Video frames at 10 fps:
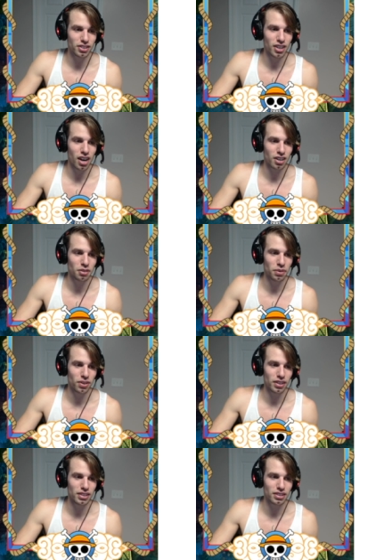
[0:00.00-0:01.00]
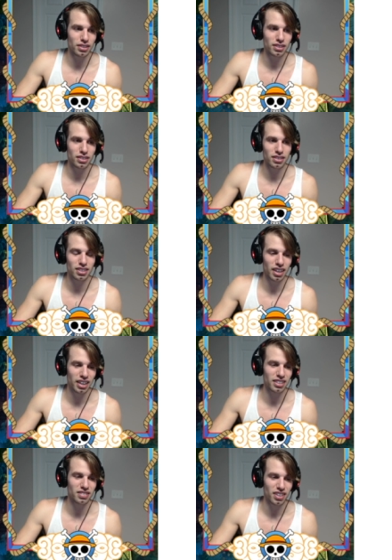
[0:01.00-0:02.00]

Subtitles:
Croco Boys, kind of